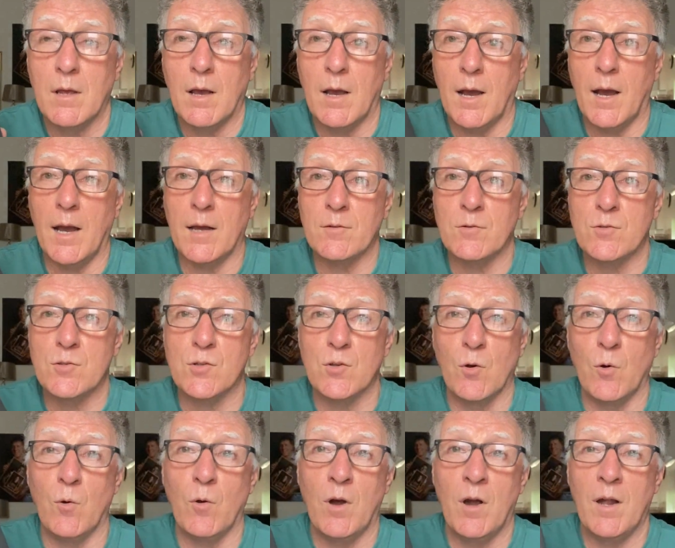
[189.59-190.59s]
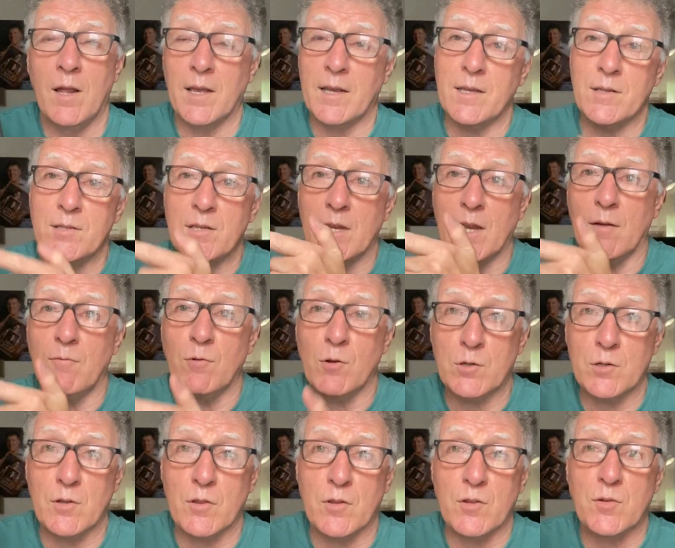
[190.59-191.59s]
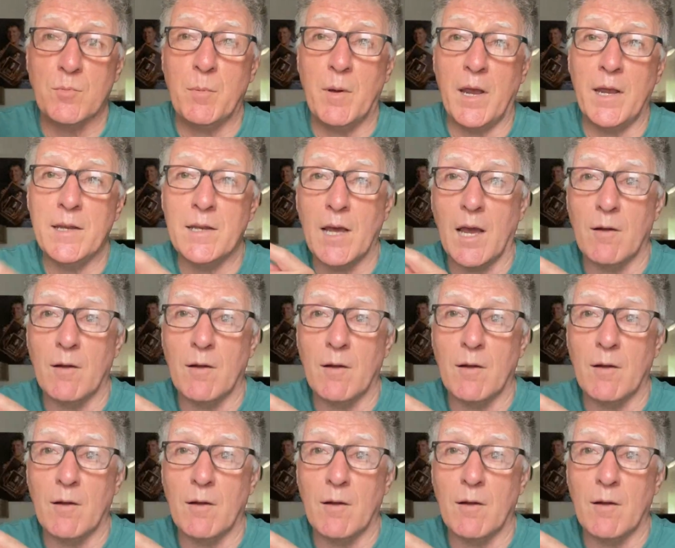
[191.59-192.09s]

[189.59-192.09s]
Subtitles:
And so, like I said, I've looked at the spine,